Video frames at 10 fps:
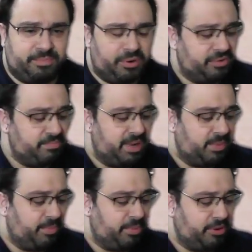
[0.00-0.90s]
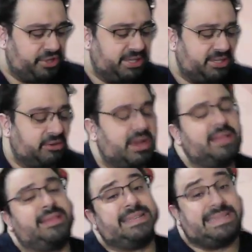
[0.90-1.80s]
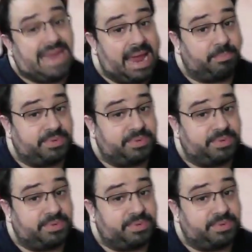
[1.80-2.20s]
per minimum purchase, you'll get the stamp.